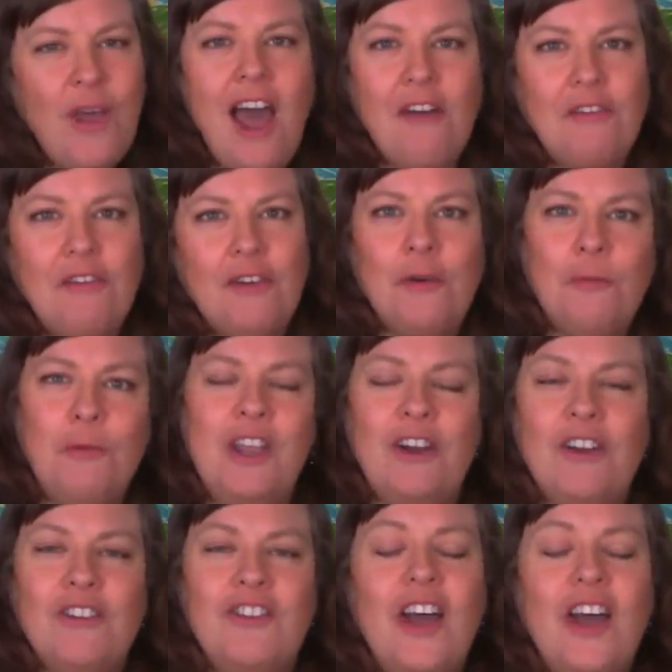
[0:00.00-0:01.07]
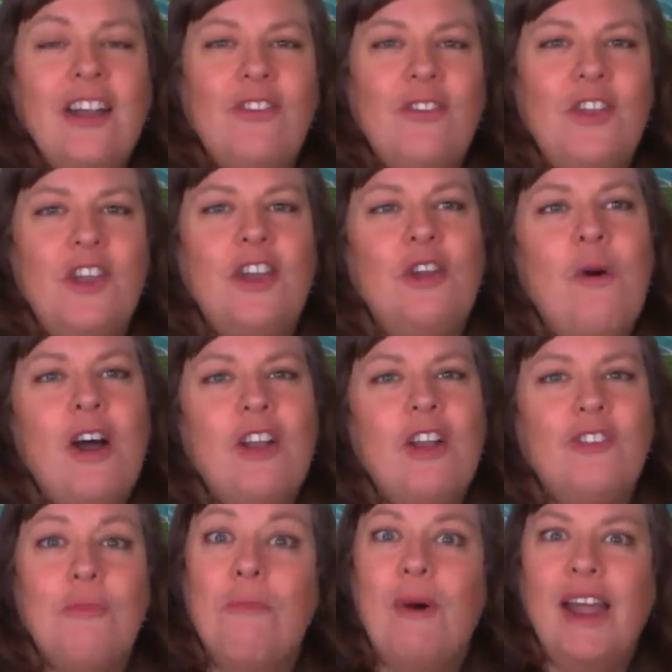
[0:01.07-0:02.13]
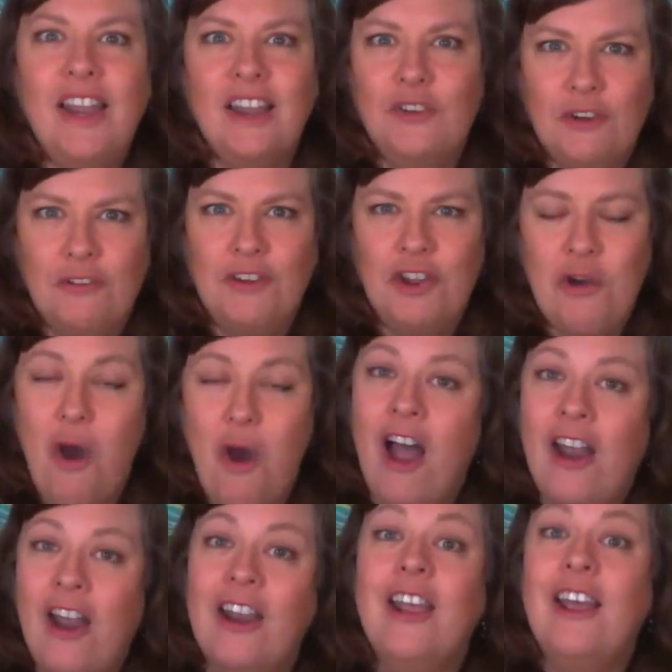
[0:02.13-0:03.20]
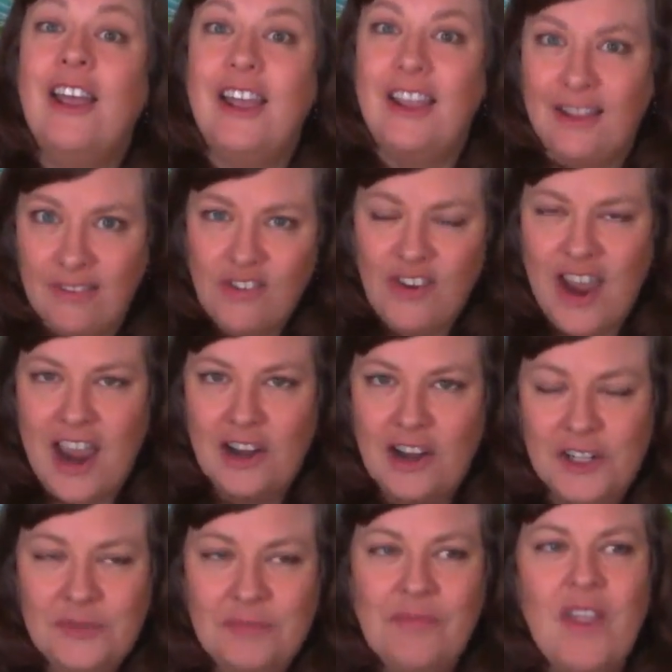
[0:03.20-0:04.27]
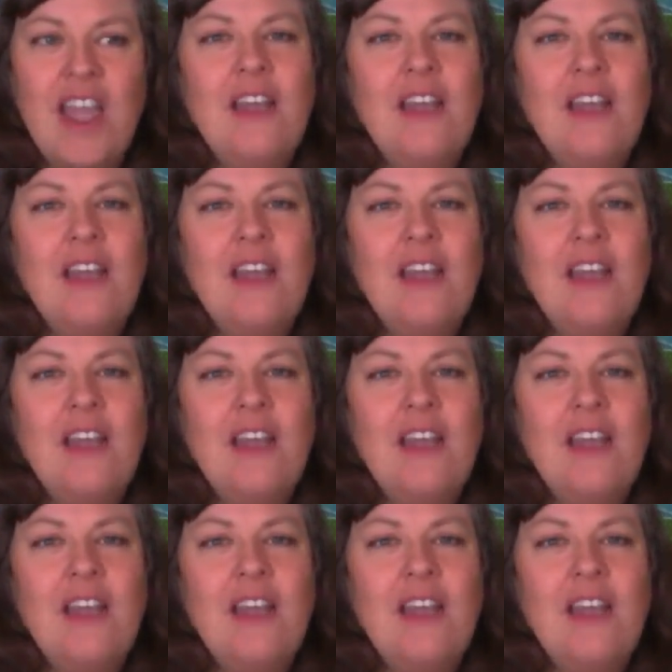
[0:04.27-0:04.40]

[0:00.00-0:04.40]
after we are done so you can watch my interview on his channel.